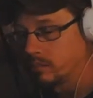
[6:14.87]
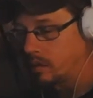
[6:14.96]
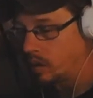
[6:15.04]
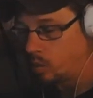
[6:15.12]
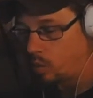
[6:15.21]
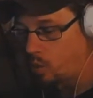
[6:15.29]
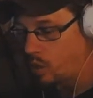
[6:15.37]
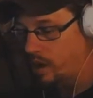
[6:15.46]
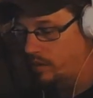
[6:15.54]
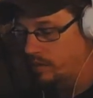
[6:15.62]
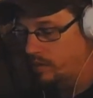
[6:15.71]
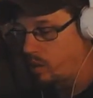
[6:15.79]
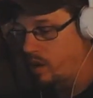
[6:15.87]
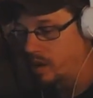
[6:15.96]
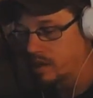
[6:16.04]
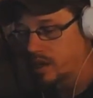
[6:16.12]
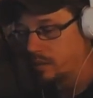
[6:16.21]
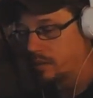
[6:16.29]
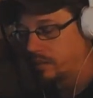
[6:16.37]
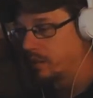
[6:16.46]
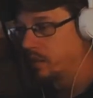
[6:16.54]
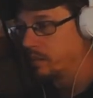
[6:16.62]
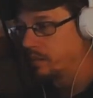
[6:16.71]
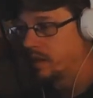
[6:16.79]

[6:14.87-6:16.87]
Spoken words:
on wherever the water's coming from.